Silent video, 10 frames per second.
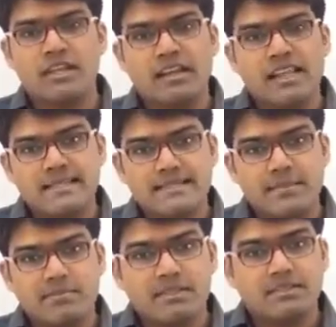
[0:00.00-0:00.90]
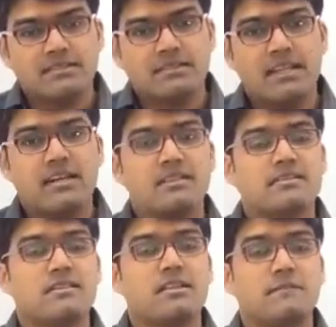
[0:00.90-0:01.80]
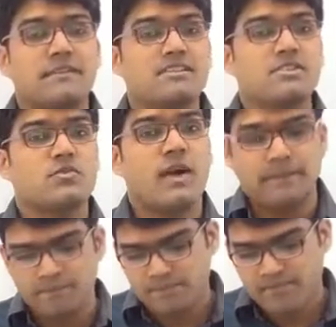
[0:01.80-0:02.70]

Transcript: The last step. That this, the difference is 1.